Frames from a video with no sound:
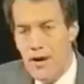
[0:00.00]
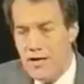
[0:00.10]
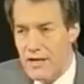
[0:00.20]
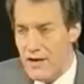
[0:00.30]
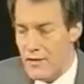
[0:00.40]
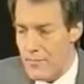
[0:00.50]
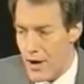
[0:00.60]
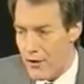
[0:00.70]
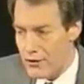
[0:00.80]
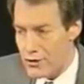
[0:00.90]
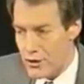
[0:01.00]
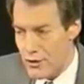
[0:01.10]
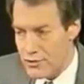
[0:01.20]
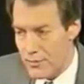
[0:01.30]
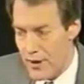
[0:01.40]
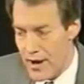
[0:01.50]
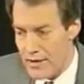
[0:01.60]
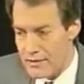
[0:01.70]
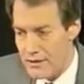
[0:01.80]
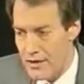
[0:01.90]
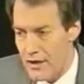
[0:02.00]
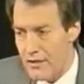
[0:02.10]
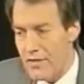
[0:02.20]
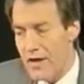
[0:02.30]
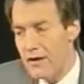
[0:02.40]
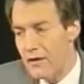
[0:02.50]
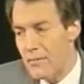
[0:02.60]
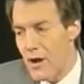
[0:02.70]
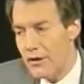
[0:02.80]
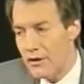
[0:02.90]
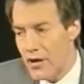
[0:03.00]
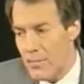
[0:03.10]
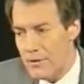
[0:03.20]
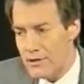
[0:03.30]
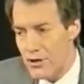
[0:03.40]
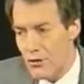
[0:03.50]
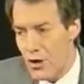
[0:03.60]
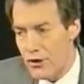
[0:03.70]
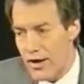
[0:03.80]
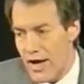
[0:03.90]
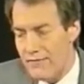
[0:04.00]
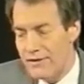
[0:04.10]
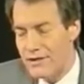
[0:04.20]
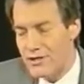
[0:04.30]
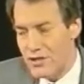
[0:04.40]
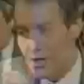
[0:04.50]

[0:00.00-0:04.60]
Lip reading: they break down the barriers to U.S. products, then American companies no longer have an